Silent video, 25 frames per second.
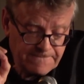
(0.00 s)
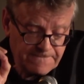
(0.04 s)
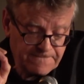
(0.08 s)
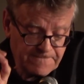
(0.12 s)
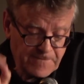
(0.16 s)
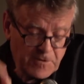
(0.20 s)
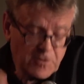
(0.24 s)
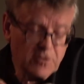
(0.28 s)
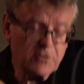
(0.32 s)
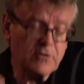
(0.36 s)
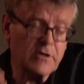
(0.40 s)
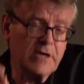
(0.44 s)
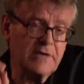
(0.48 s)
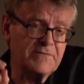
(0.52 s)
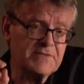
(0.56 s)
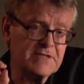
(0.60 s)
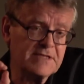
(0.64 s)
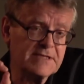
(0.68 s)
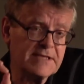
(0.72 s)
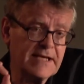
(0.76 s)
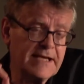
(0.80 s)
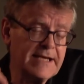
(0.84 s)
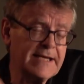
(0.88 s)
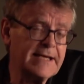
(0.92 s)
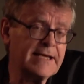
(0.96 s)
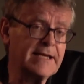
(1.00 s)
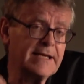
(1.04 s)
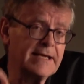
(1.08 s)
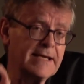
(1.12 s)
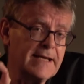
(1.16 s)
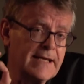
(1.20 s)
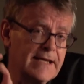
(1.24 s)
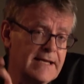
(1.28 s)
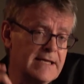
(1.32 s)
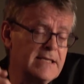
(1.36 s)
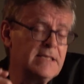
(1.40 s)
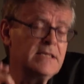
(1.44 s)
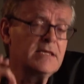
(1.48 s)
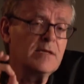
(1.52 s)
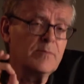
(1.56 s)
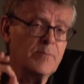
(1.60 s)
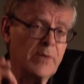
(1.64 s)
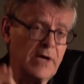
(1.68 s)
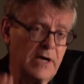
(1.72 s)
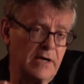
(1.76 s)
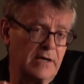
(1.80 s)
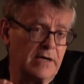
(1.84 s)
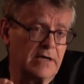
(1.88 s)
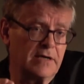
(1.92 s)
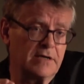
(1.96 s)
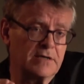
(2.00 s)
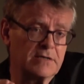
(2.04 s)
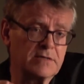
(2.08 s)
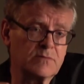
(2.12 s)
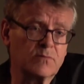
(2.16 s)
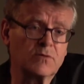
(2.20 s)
photographs taken in the Bauhaus